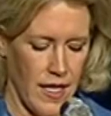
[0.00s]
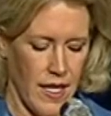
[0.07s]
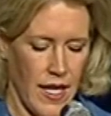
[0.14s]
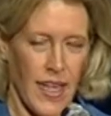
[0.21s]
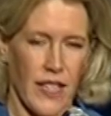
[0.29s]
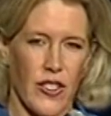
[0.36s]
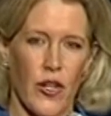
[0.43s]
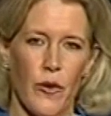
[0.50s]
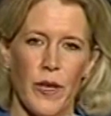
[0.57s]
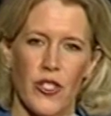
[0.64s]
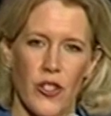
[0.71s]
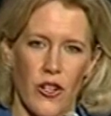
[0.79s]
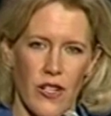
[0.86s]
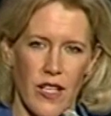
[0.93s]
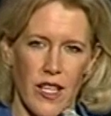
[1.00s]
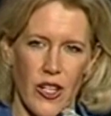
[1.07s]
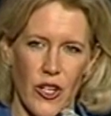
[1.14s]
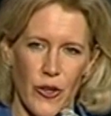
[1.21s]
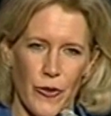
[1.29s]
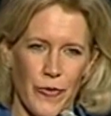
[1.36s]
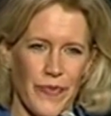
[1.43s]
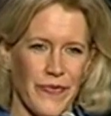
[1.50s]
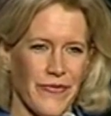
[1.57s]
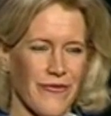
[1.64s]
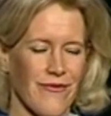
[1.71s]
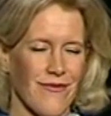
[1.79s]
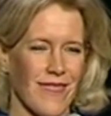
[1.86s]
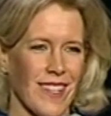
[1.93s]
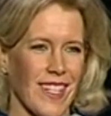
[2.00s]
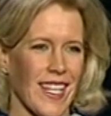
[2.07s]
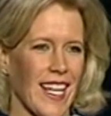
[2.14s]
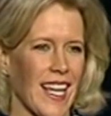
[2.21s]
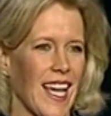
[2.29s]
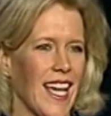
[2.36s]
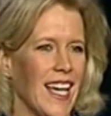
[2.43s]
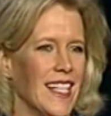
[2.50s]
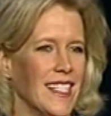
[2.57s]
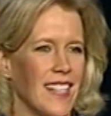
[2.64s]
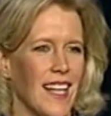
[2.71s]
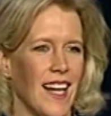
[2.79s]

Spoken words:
And so we started anew. And